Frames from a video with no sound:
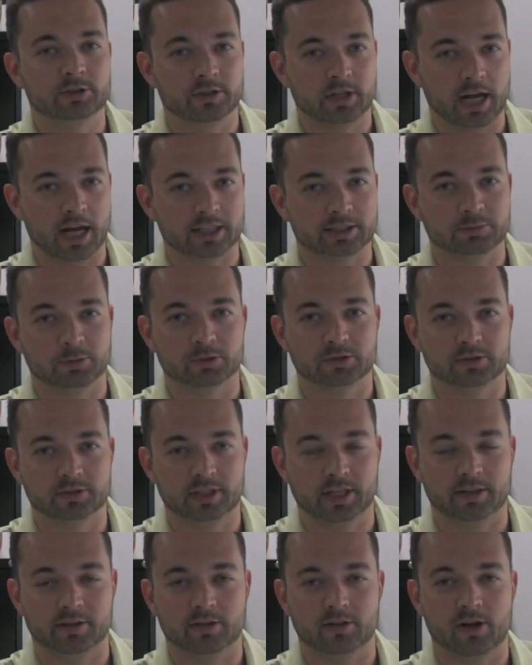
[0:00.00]
you're not supposed to
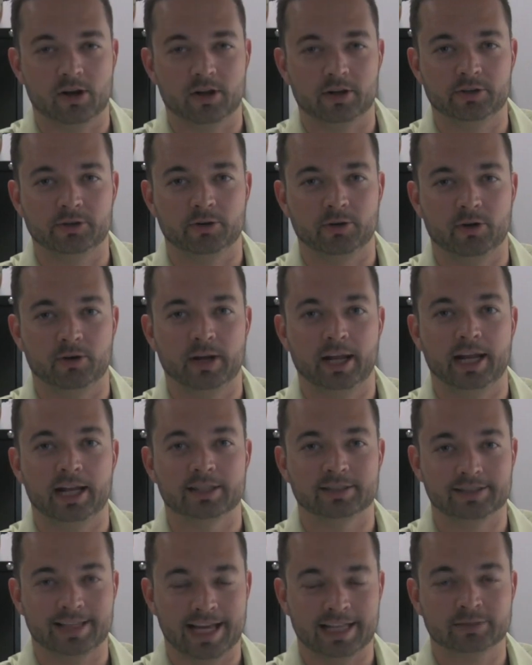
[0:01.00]
take the law into your own
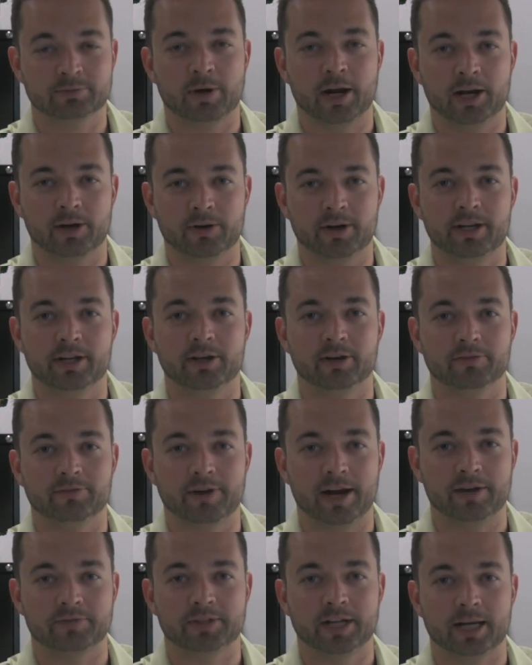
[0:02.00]
hands. That's why you're in here
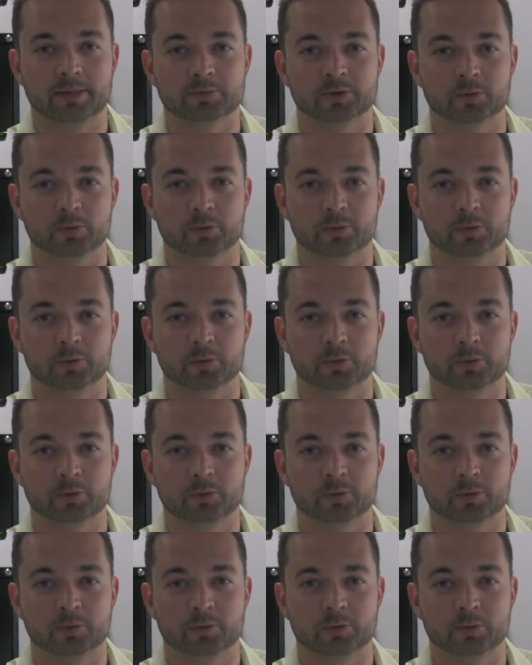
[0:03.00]
5 times